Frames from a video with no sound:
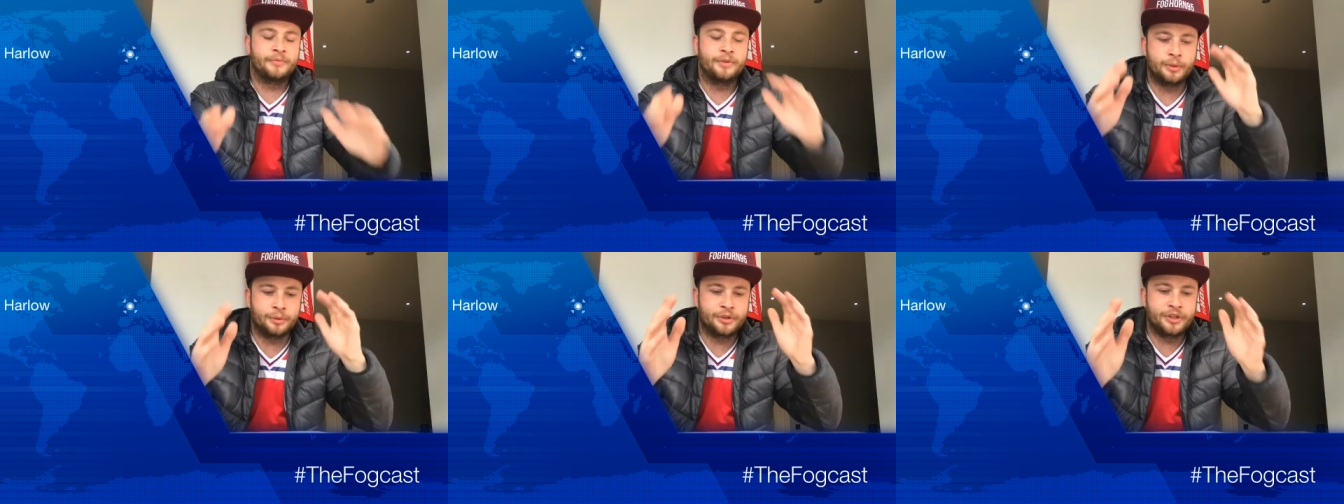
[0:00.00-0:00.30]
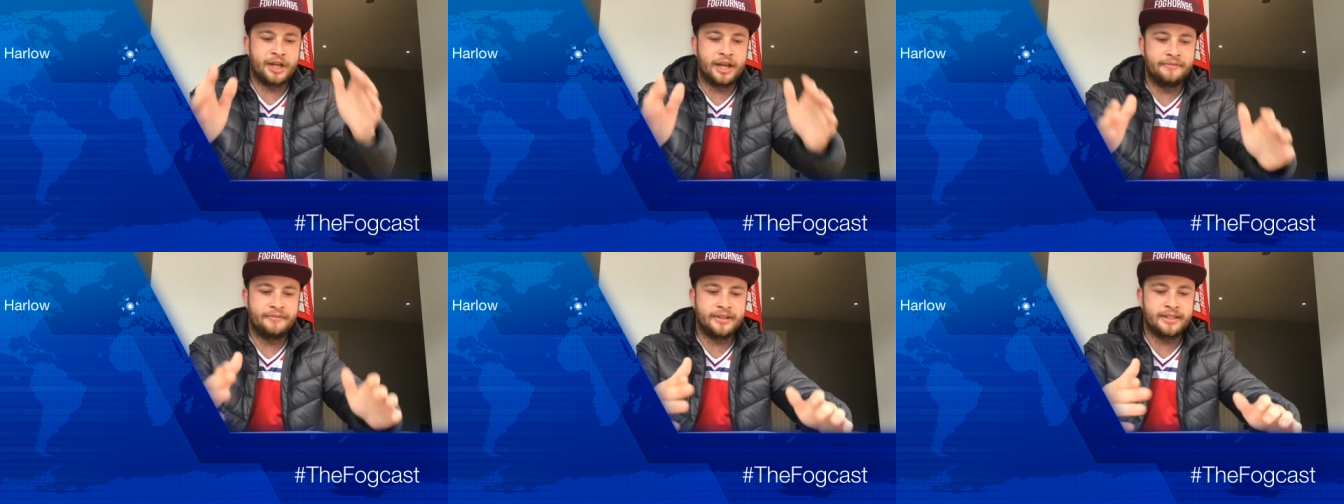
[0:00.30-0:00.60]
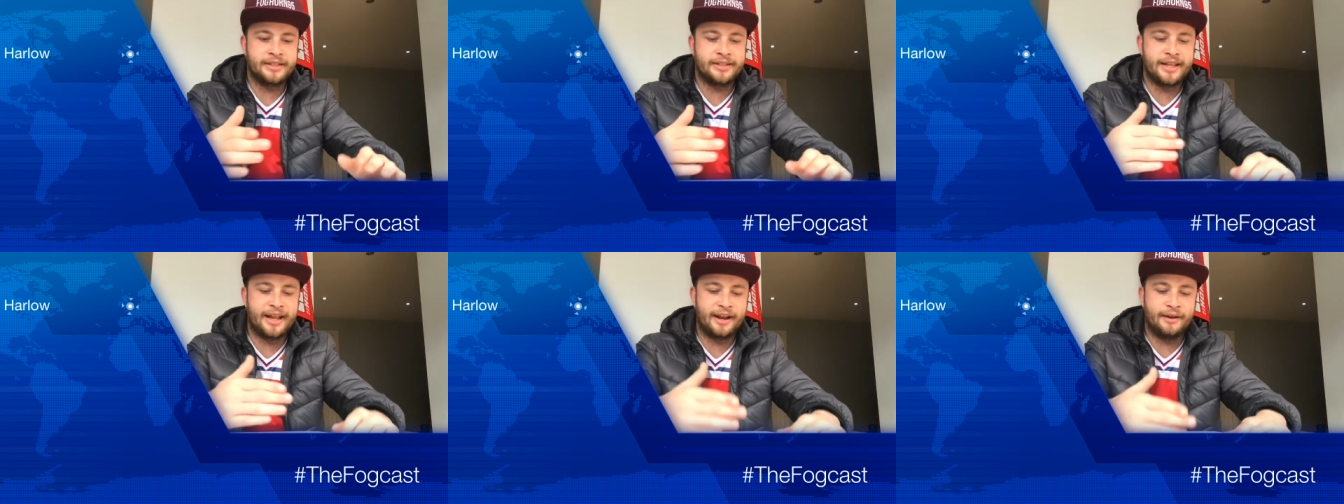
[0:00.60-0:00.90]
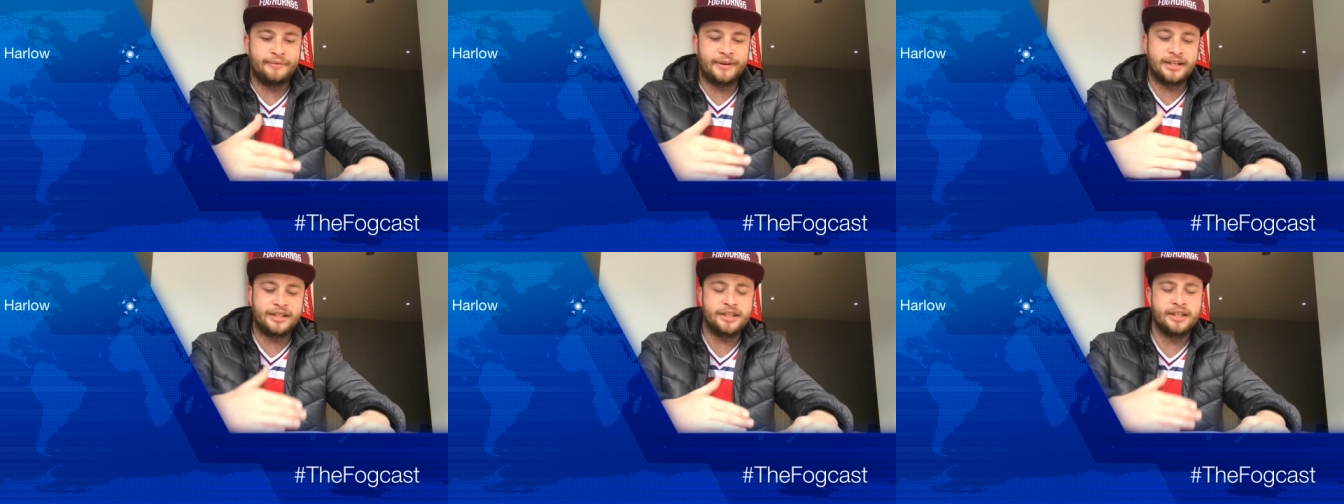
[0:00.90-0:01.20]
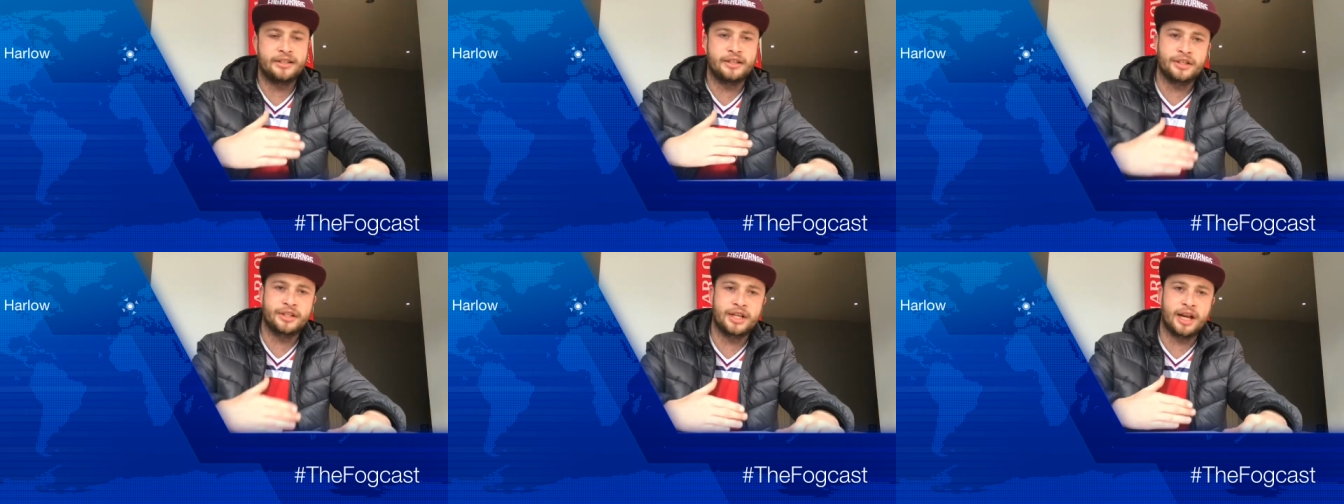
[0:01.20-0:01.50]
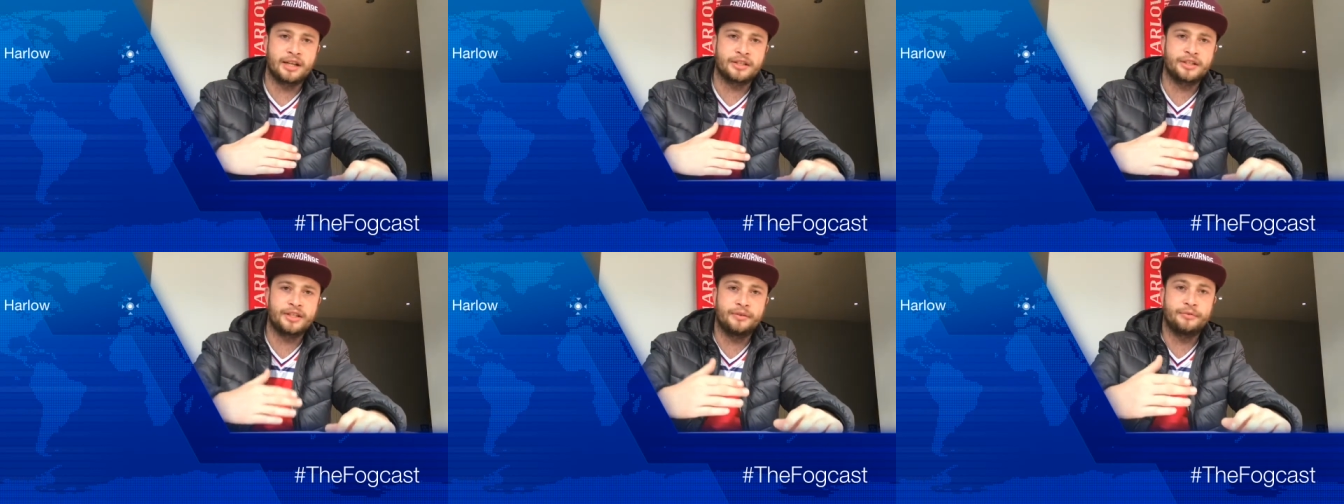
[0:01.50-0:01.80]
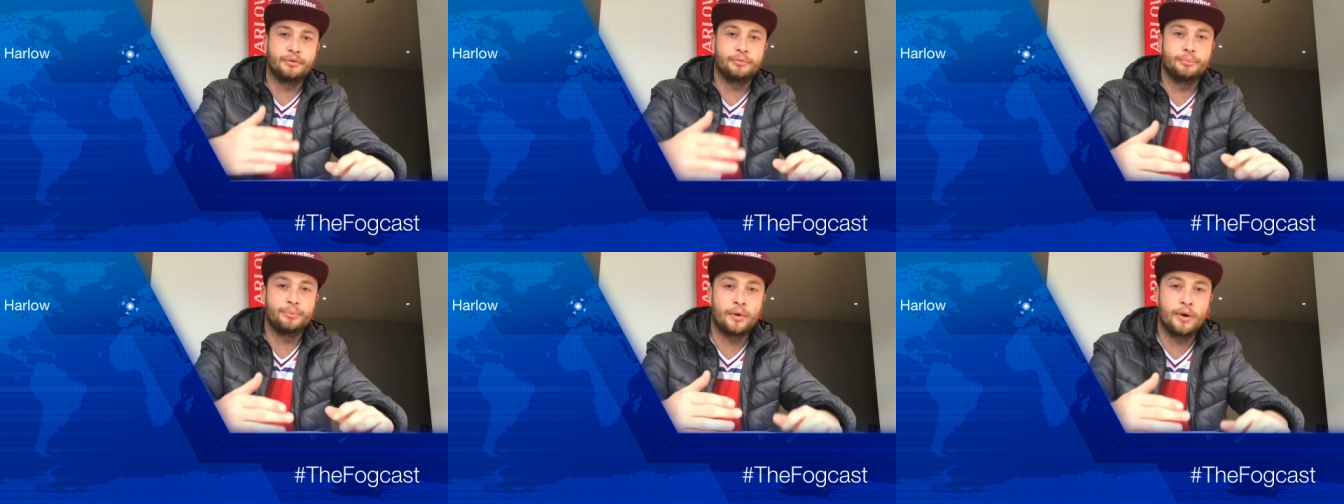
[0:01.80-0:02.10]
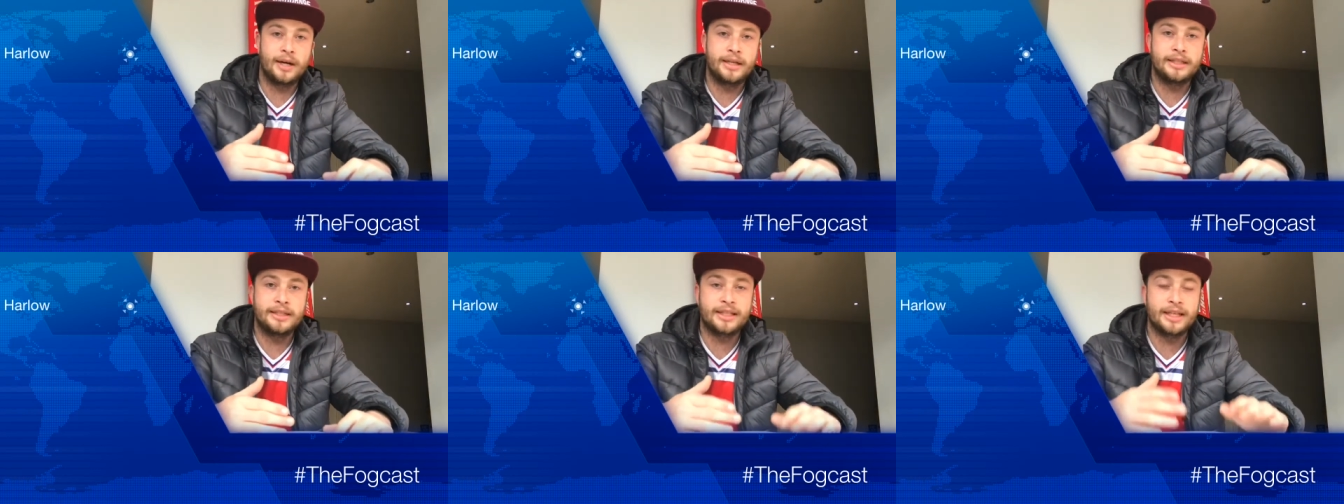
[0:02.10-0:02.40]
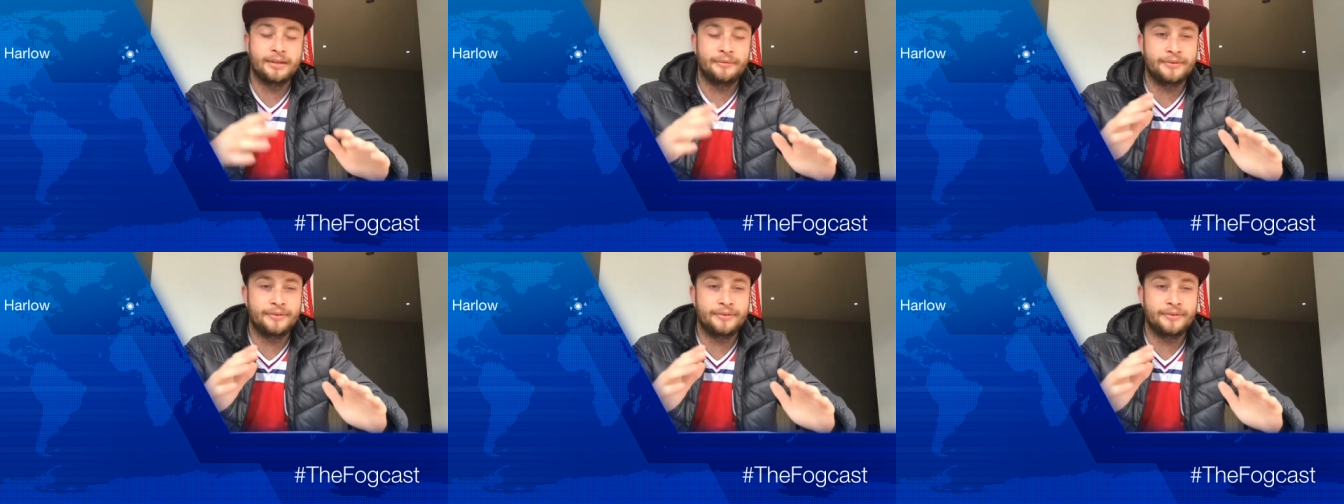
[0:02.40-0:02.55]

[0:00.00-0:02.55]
you'll see that today I've actually discussed different points.